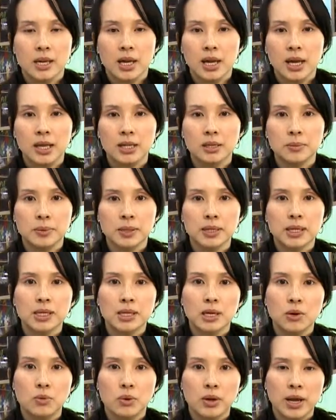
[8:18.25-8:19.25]
And the
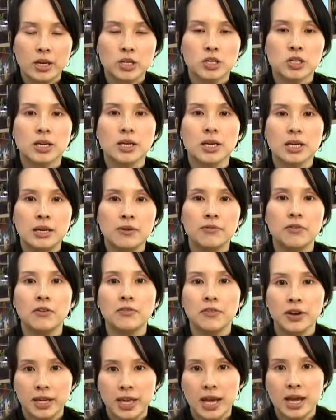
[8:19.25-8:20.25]
banana will actually give
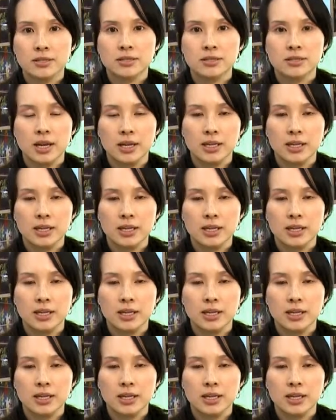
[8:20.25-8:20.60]
off a gas,